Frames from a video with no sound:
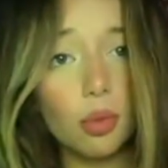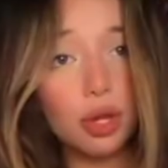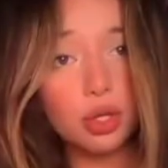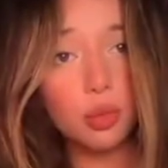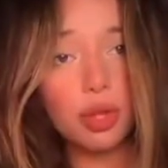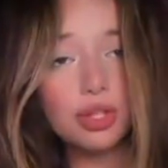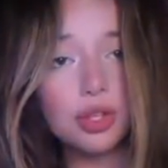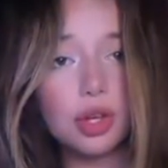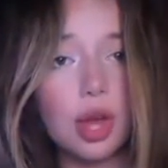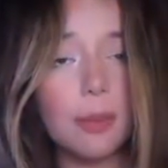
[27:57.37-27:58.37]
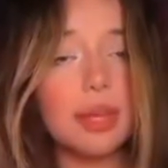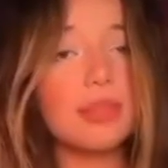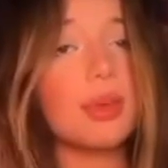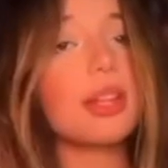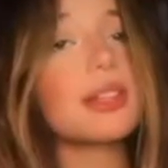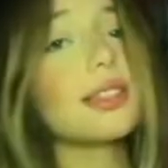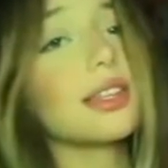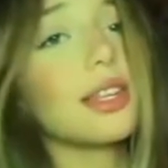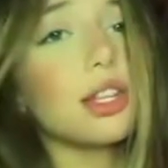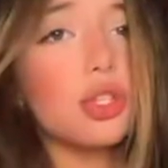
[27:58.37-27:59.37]
um, and I, I'll
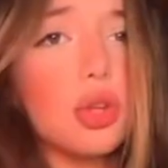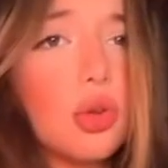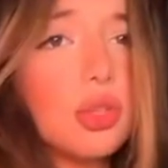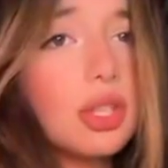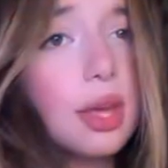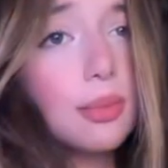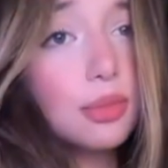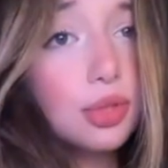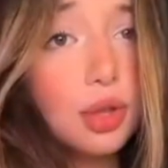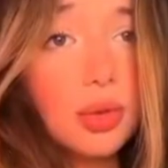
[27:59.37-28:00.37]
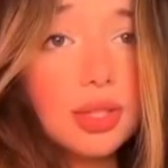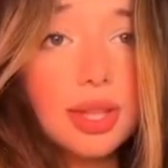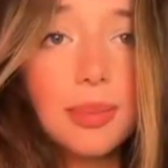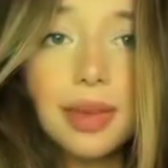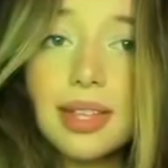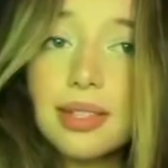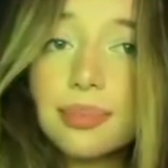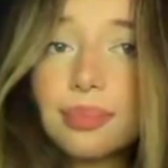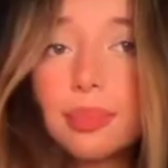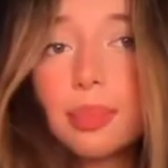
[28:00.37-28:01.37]
flat out say it, you know, because those are
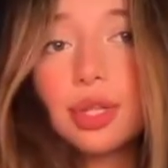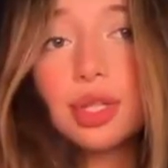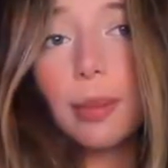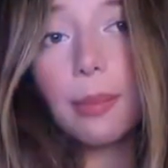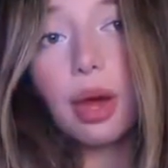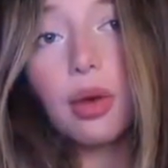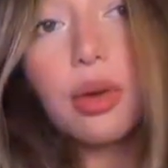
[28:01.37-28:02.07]
still human beings, and that's